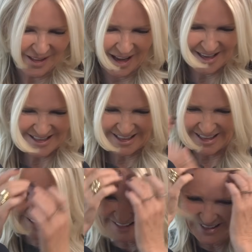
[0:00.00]
that.
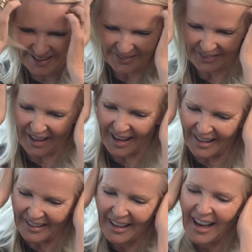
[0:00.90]
I love
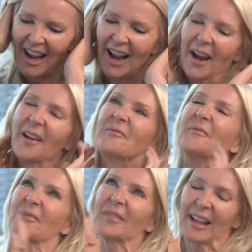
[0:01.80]
that.
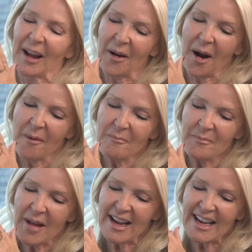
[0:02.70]
Now,
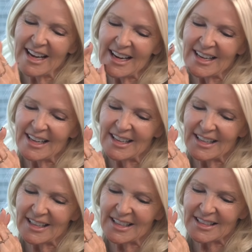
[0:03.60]
many
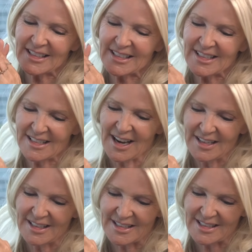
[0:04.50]

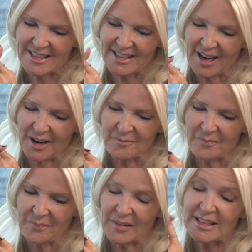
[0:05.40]
designers,
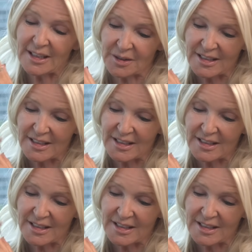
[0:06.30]
interior